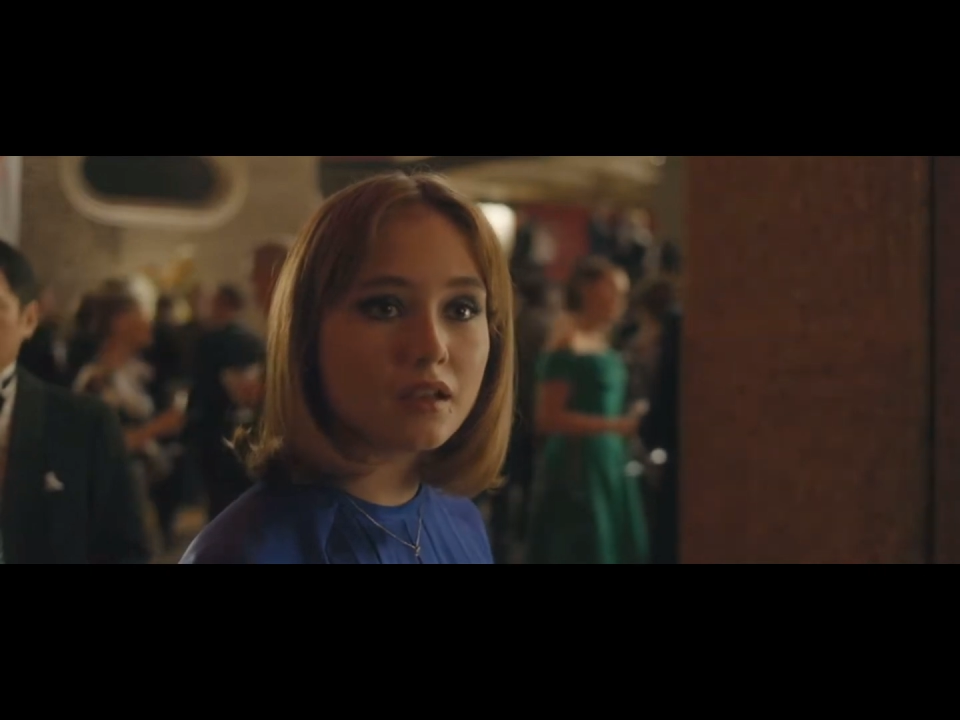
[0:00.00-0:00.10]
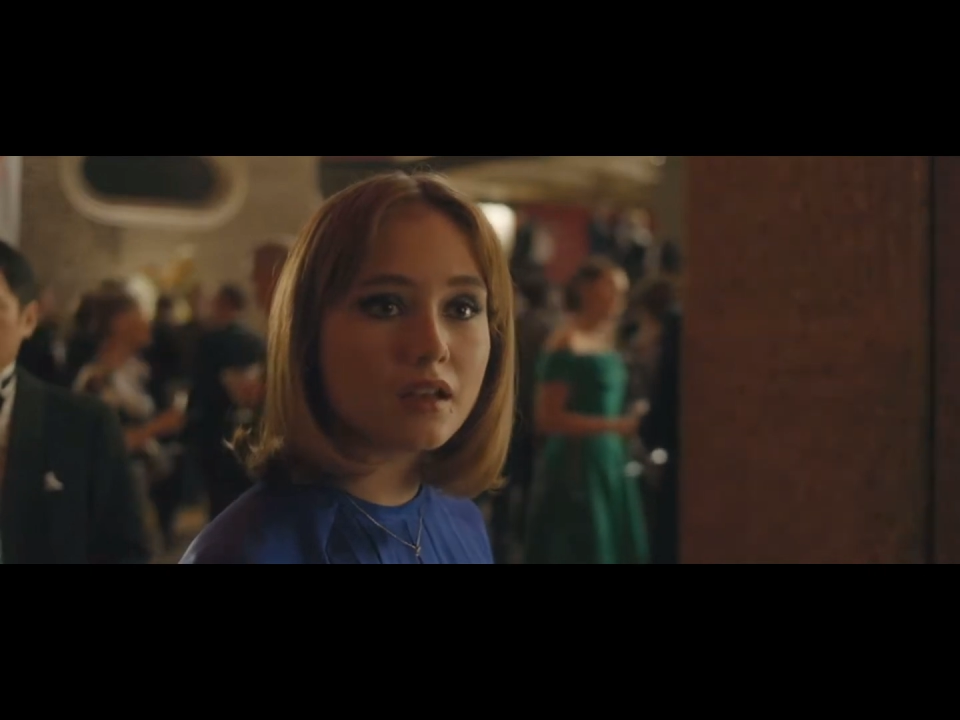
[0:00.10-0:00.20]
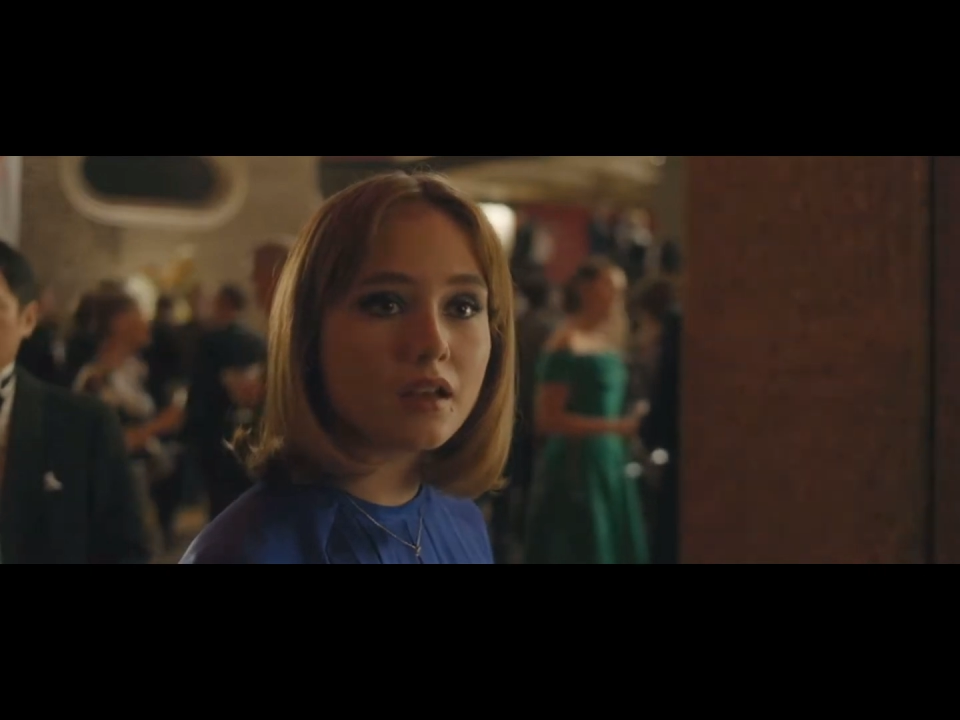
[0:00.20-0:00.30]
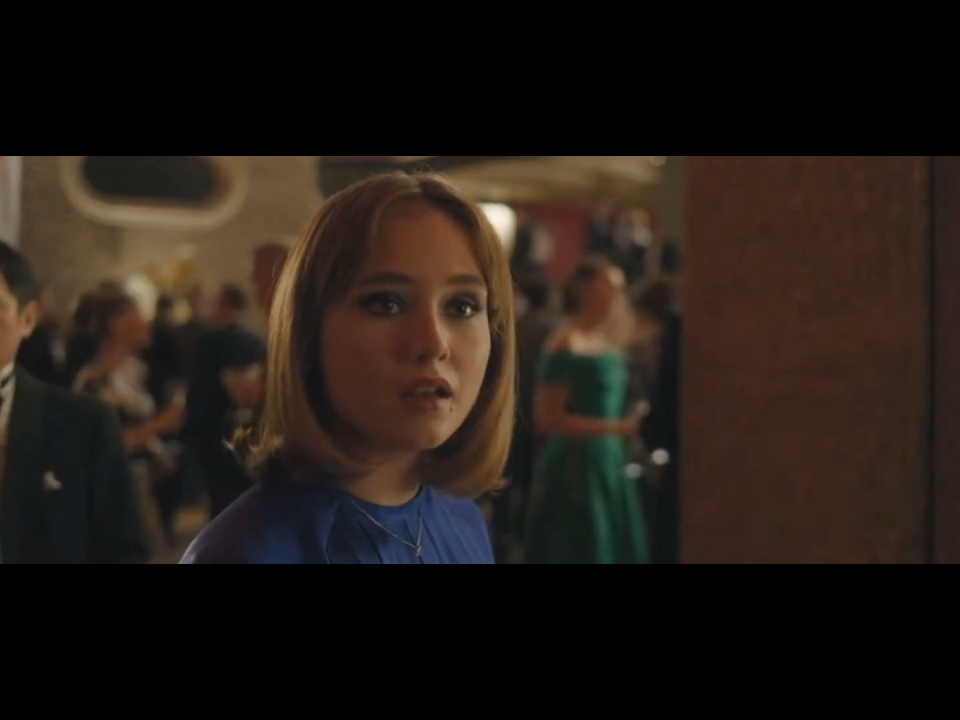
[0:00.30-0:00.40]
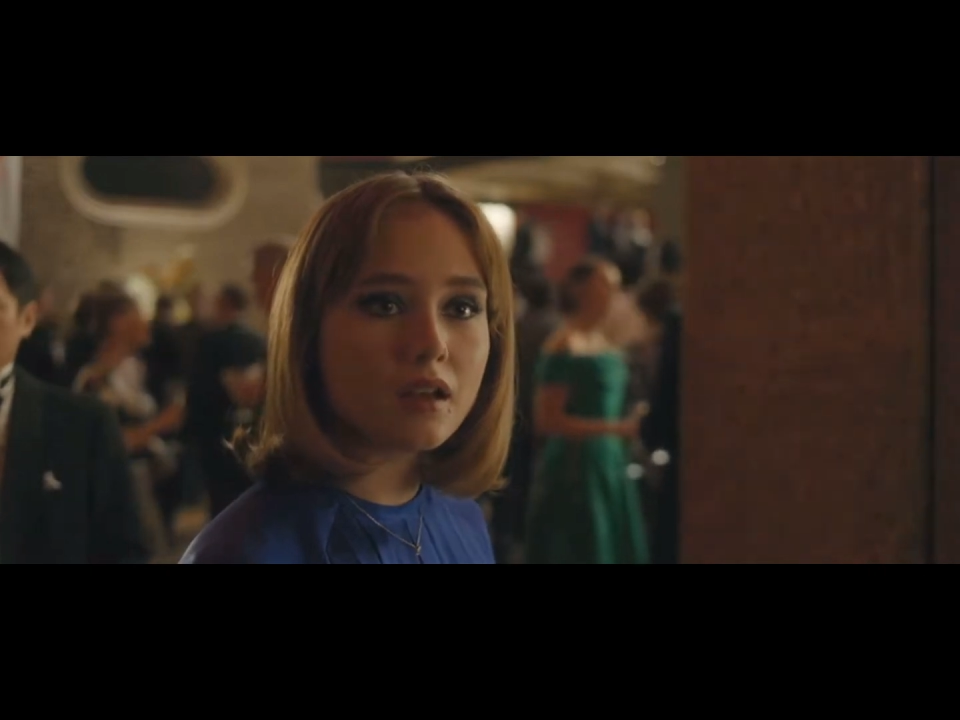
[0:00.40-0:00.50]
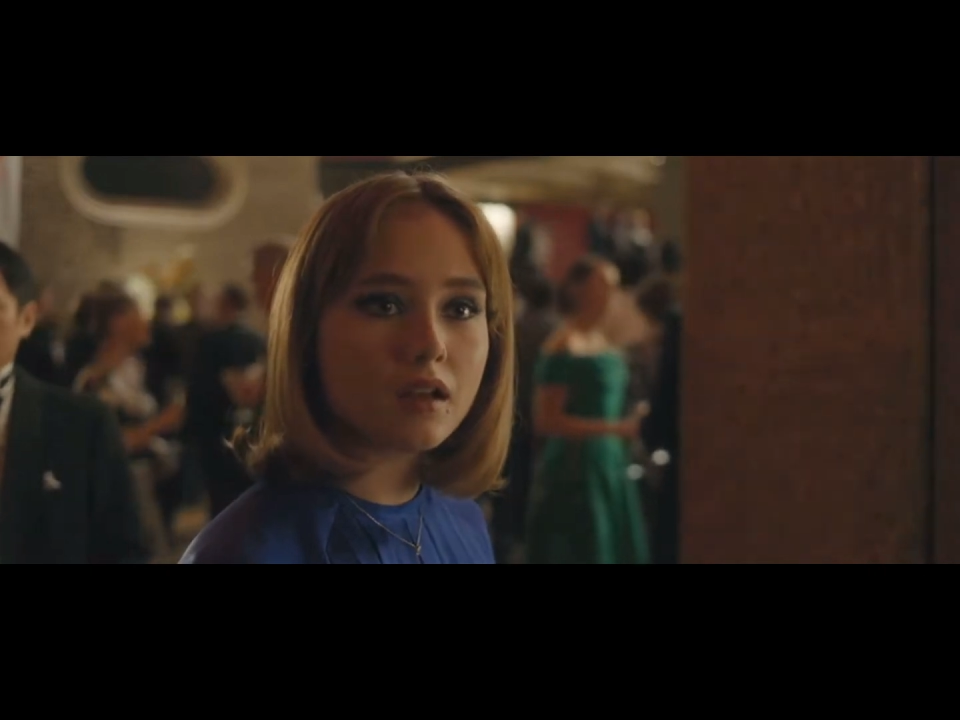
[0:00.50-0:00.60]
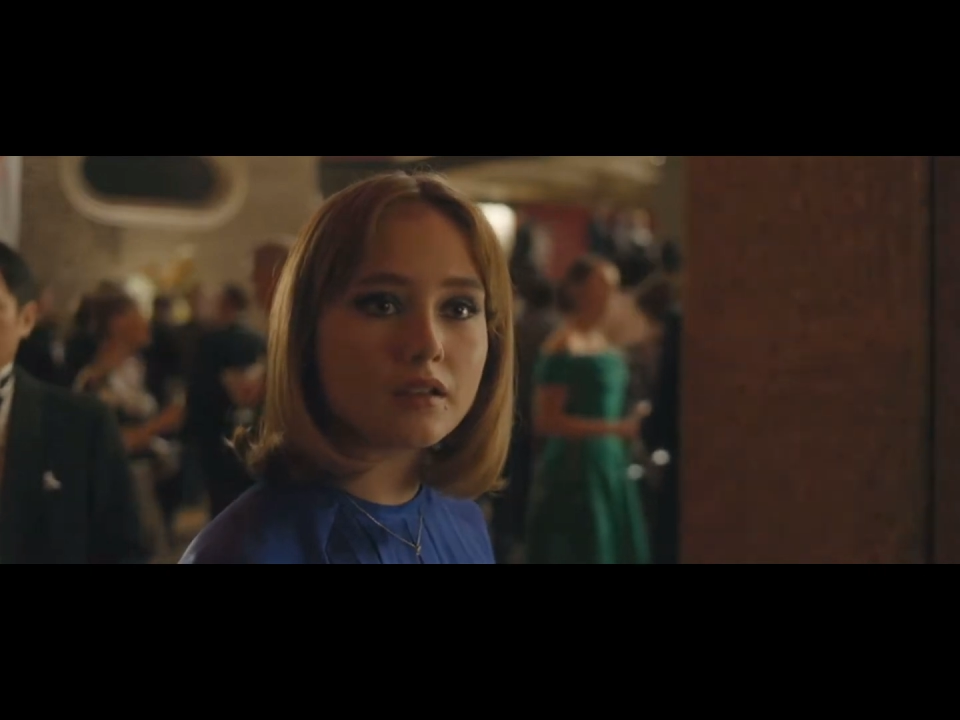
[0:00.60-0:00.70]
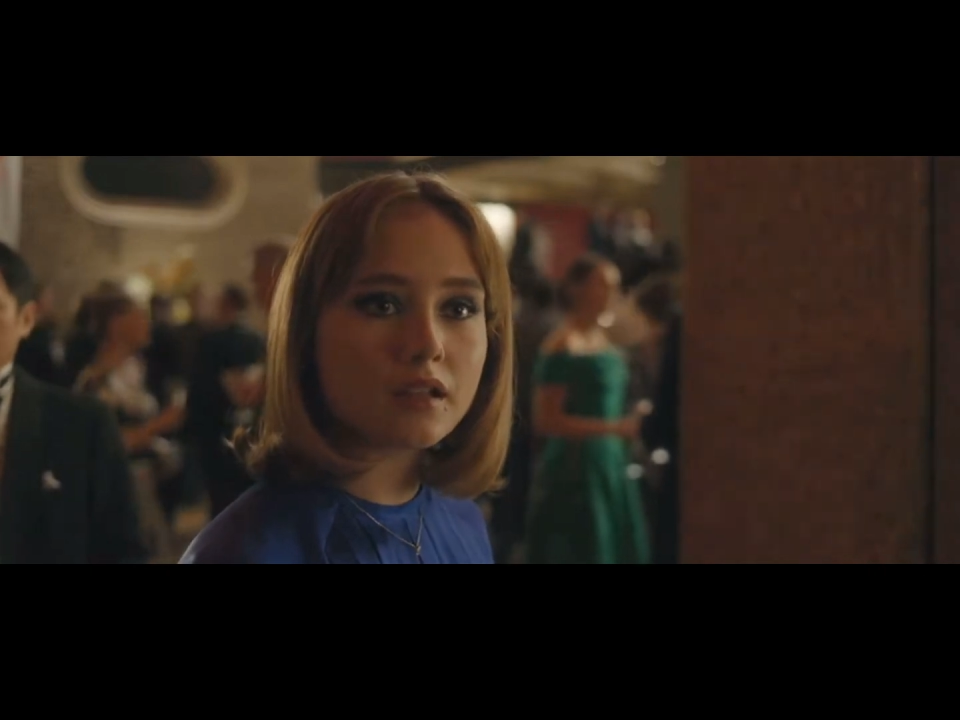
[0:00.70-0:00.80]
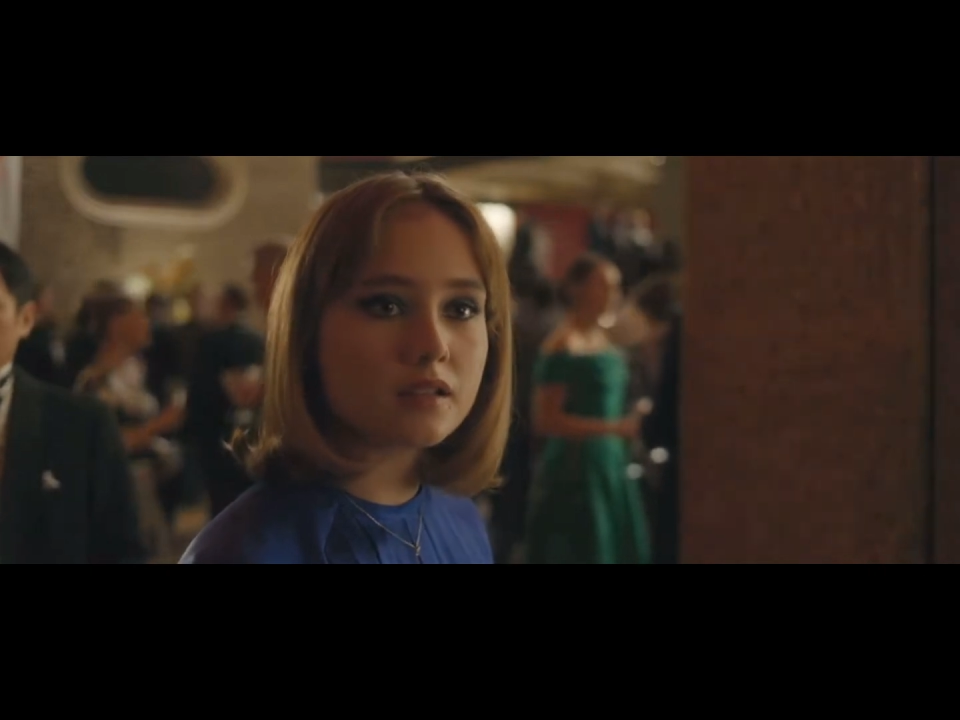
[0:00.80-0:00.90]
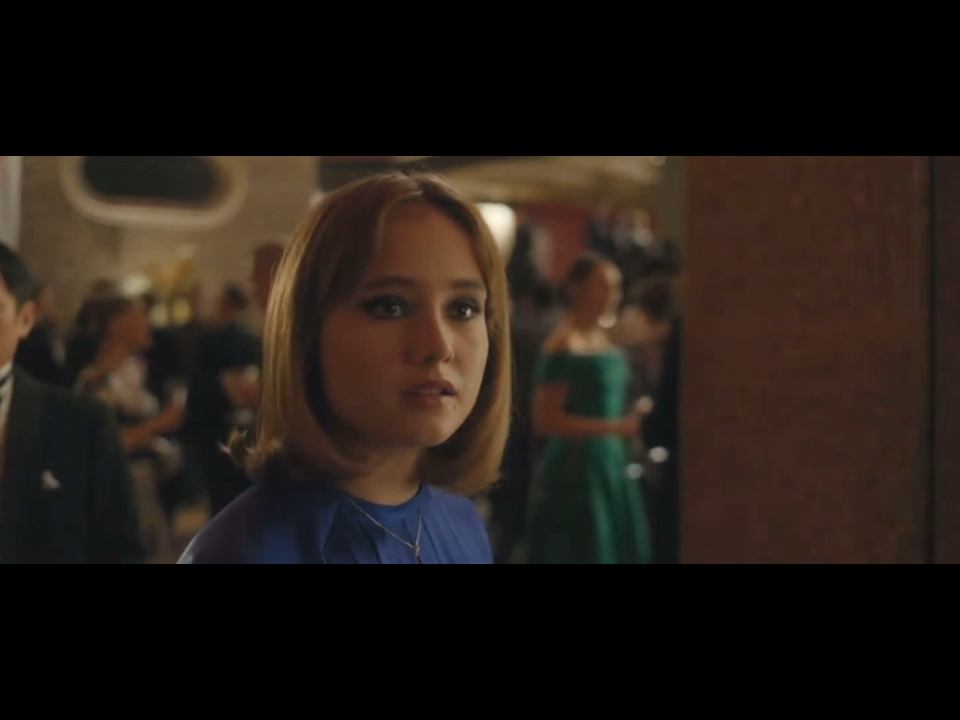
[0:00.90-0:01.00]
the inside, you
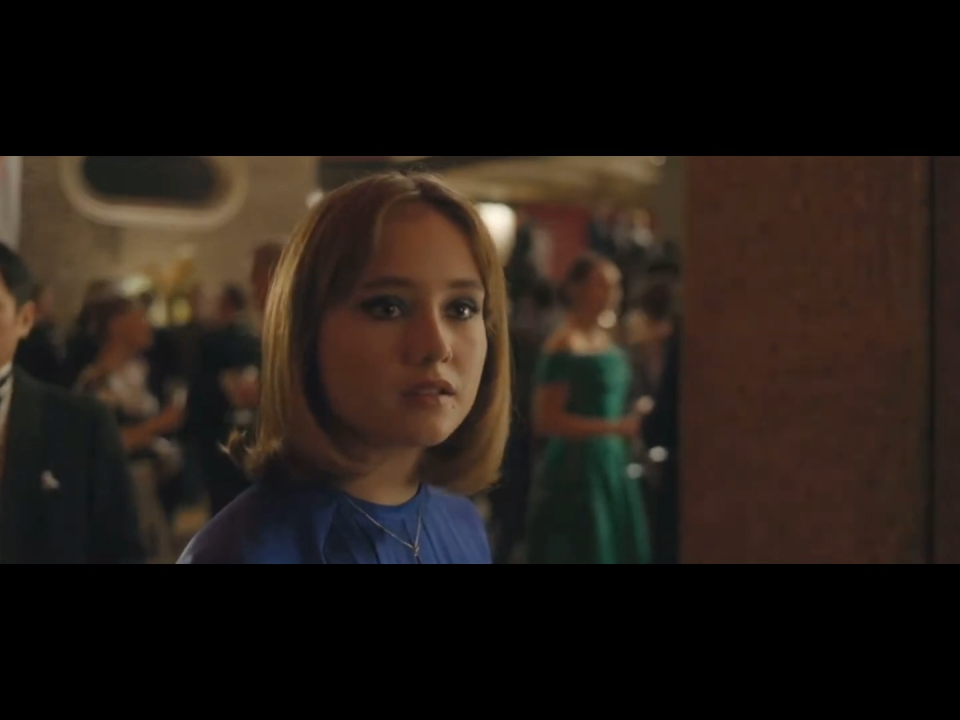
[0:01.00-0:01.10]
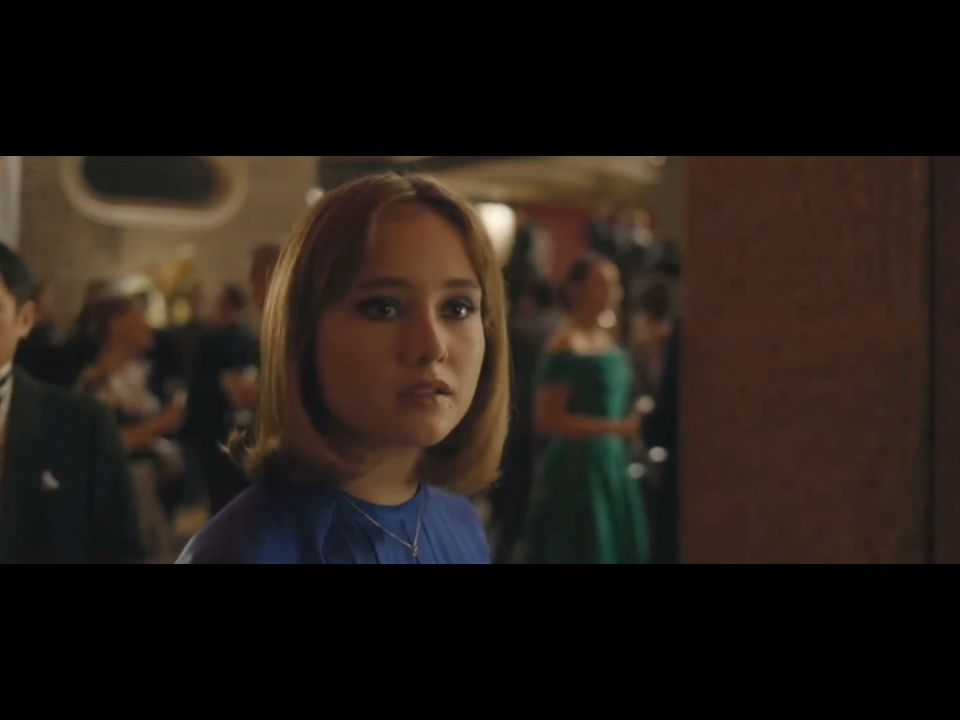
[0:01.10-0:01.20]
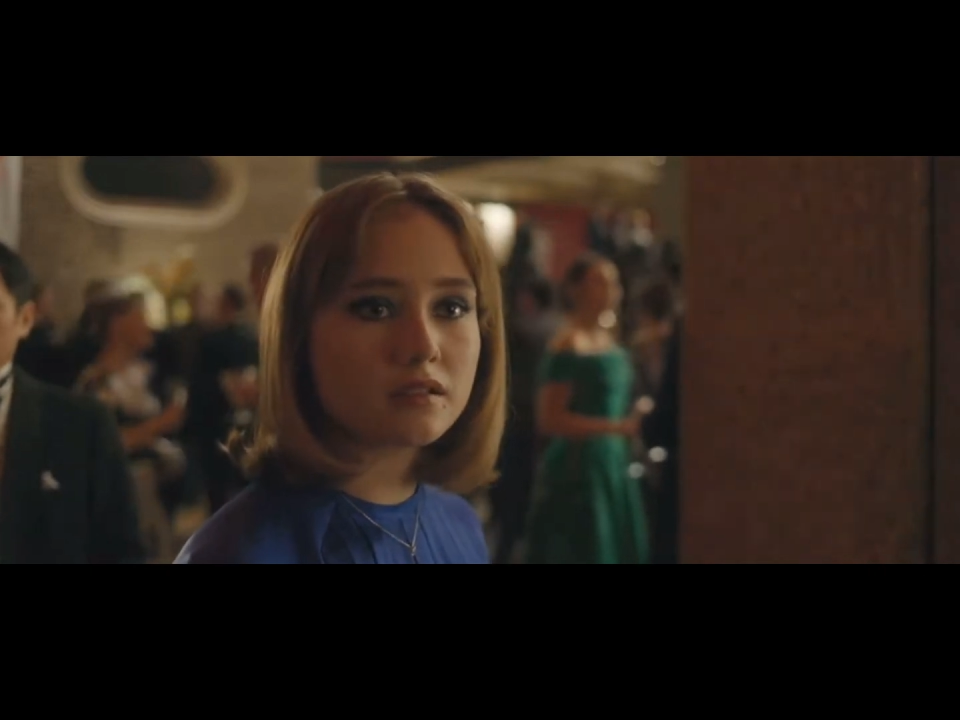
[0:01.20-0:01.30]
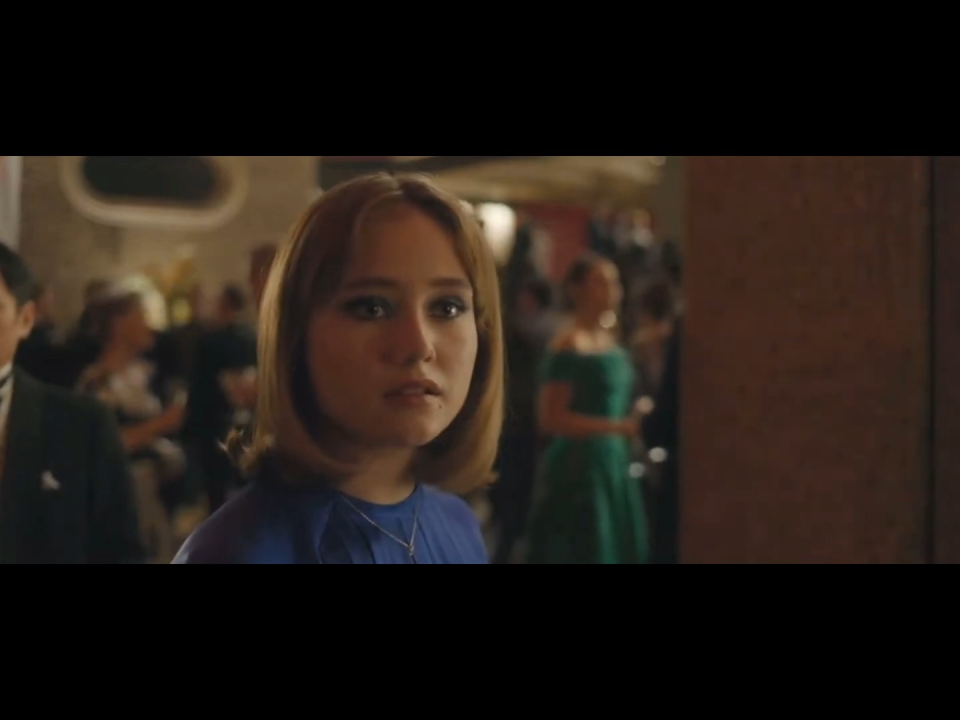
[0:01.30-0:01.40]
That's know?